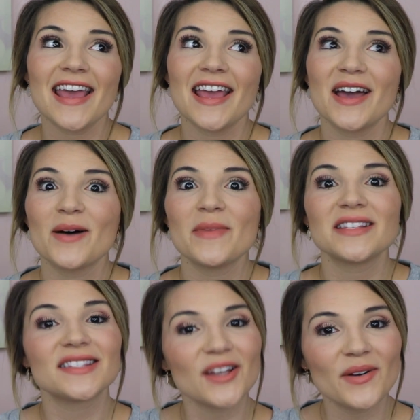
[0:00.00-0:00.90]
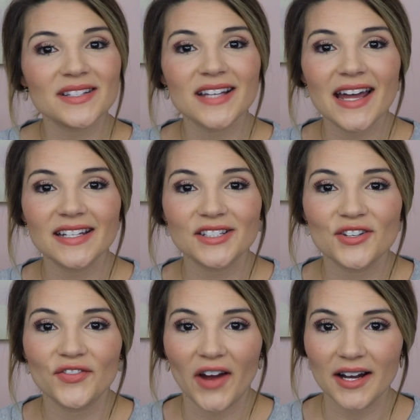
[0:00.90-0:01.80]
am so excited
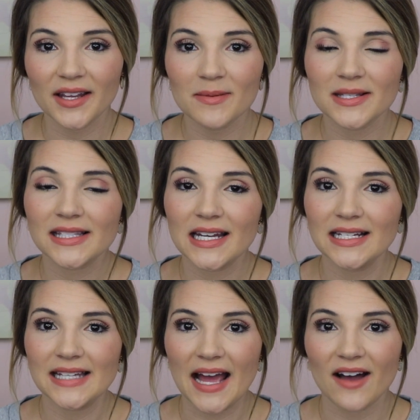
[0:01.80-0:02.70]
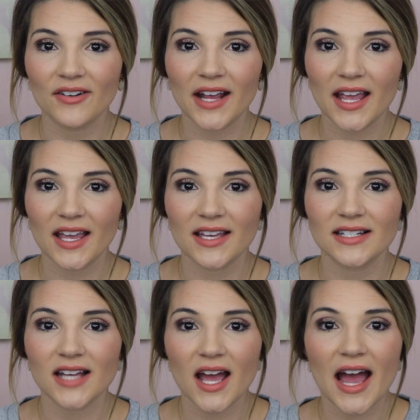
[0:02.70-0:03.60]
to finally be sitting down and